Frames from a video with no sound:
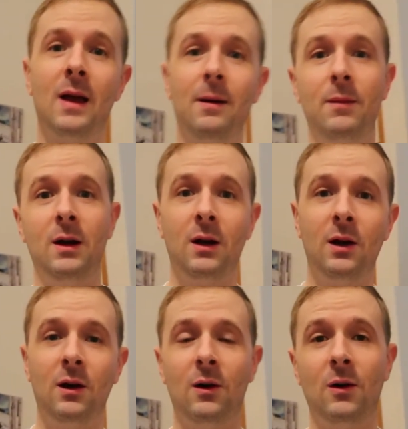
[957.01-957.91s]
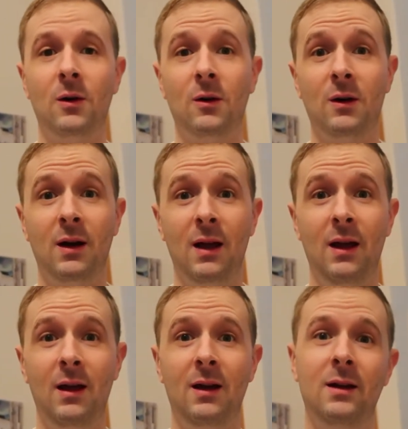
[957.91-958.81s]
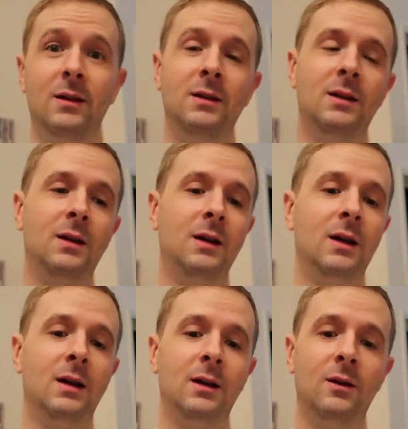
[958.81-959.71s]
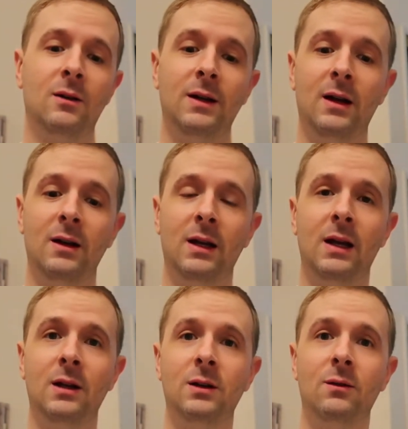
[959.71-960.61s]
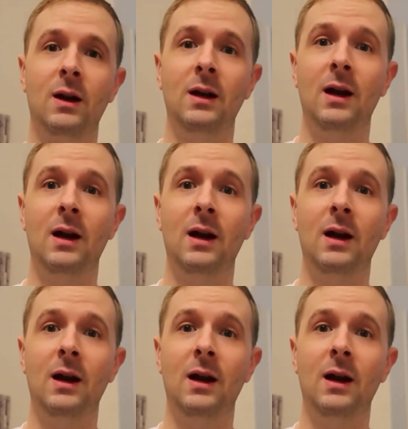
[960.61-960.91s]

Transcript: I'm gonna go and uh, gonna go down in the kitchen right